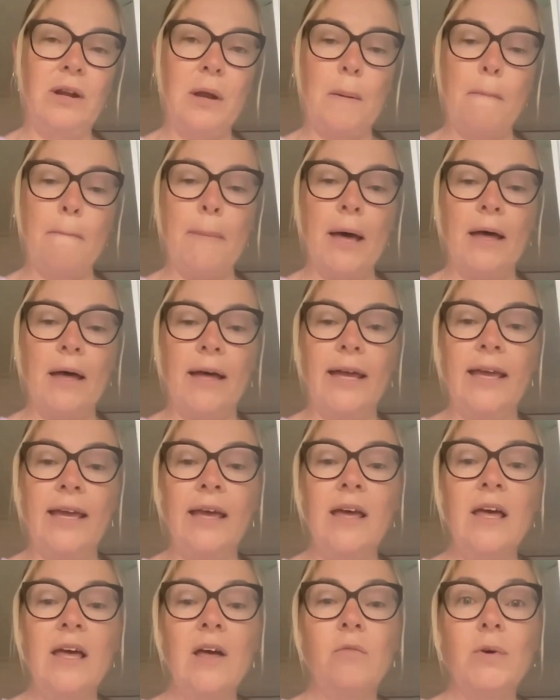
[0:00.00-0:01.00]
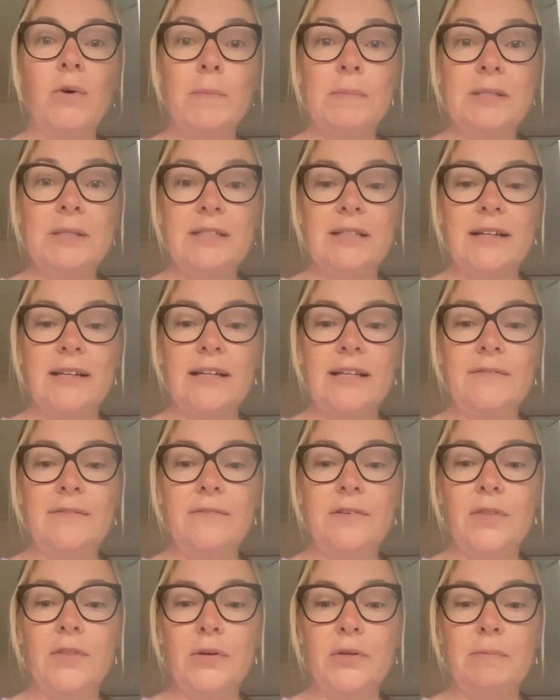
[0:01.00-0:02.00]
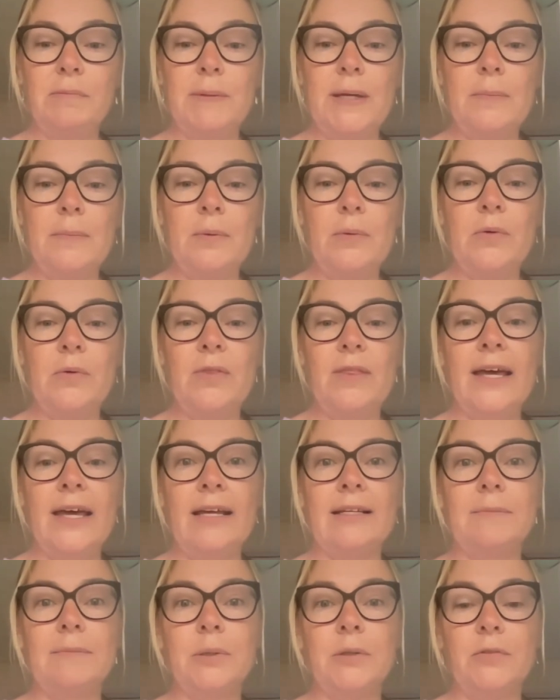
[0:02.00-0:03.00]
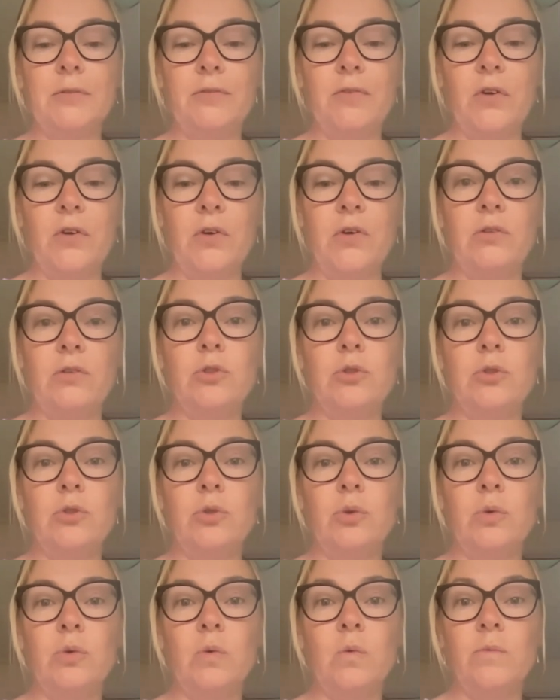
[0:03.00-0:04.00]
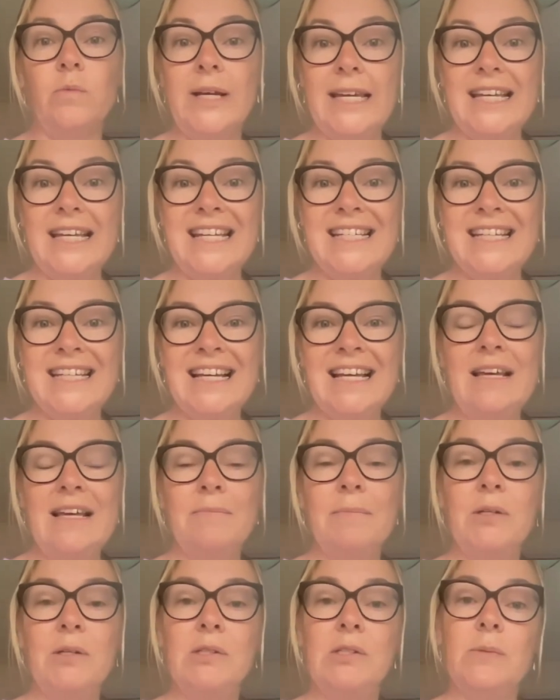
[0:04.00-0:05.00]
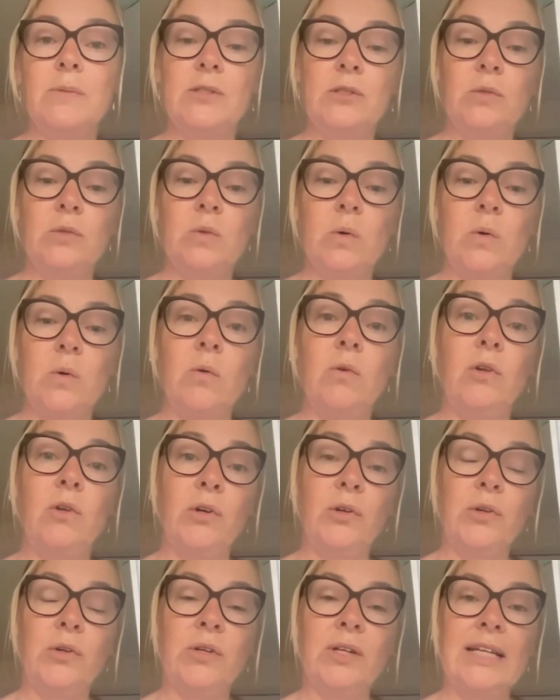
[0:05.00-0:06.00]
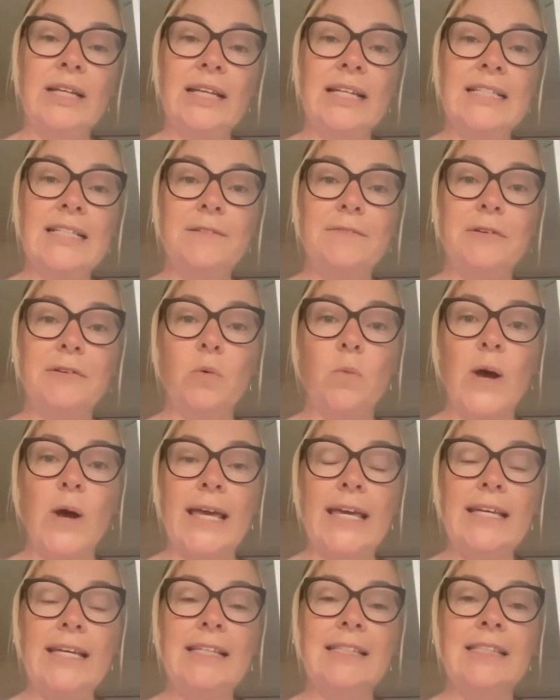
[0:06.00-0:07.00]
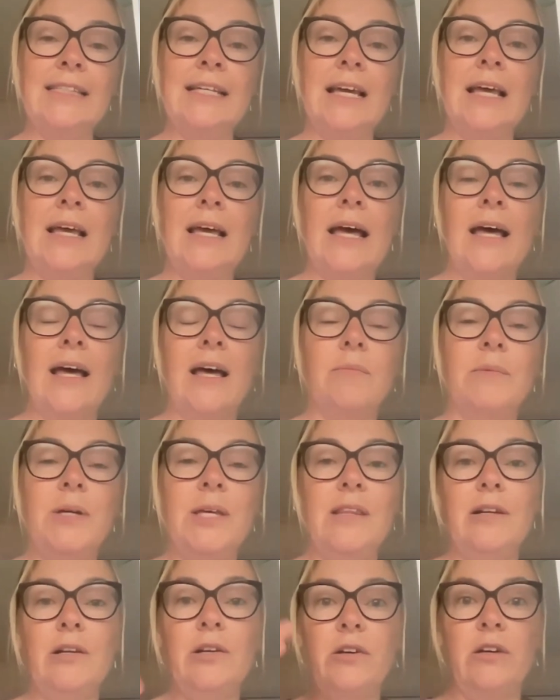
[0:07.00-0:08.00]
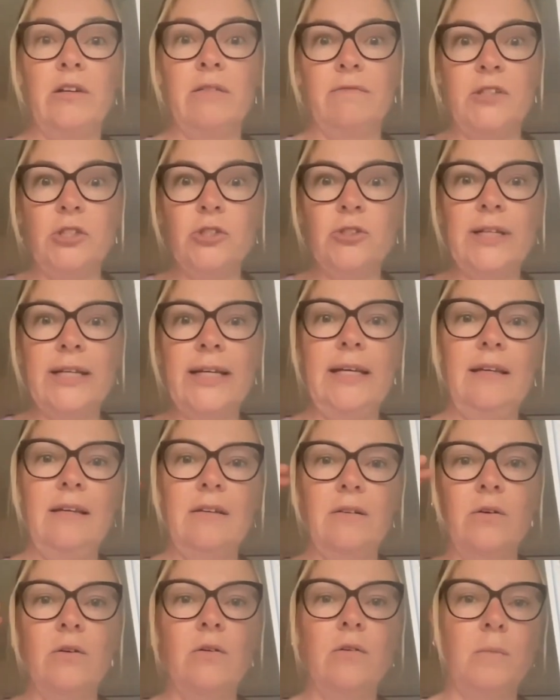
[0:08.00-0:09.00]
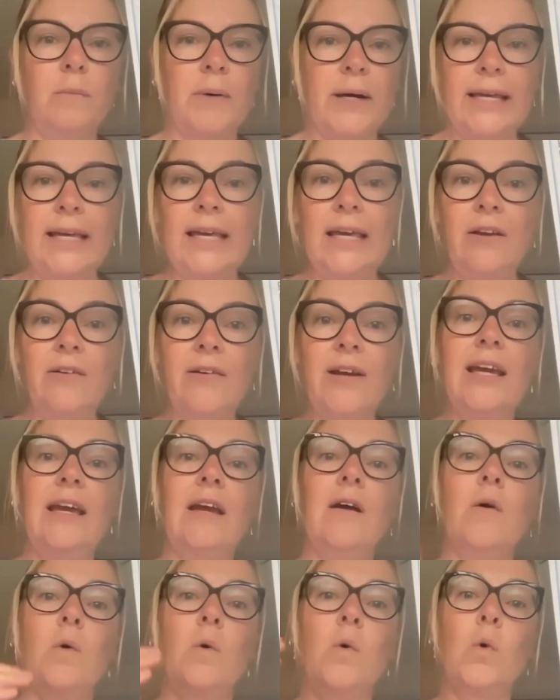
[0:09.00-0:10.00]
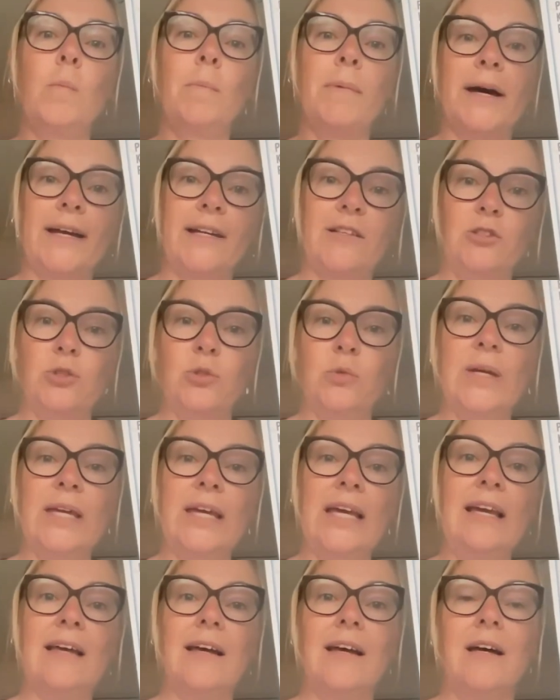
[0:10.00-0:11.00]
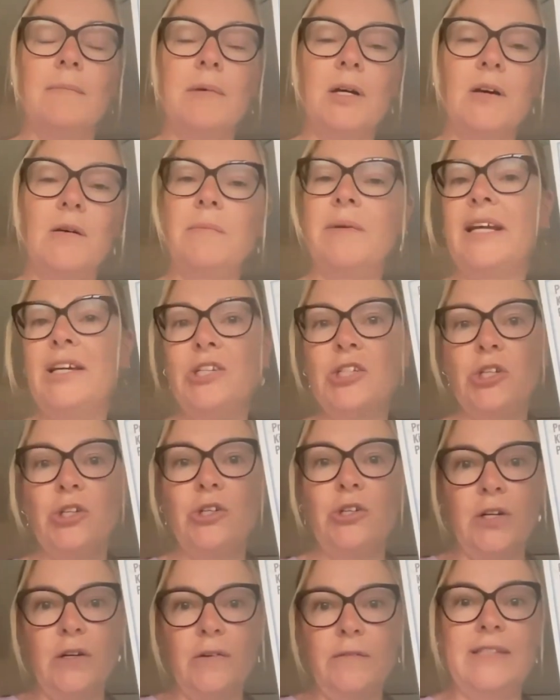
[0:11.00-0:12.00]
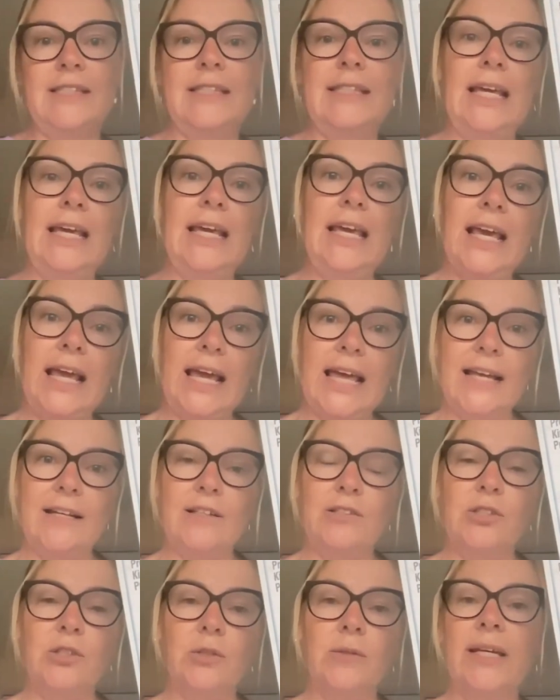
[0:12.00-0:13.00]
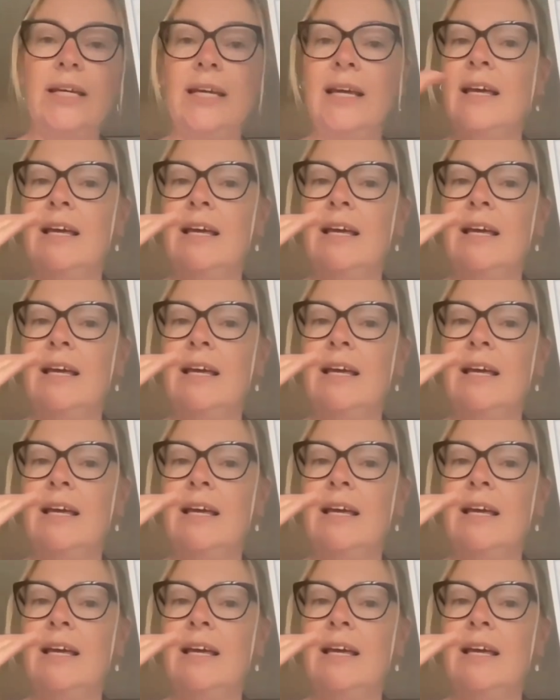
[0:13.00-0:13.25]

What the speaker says: my website for those people that prefer to read, because we do all learn in different ways. We either learn visually or by hearing or by doing. I'm a combination of seeing and doing,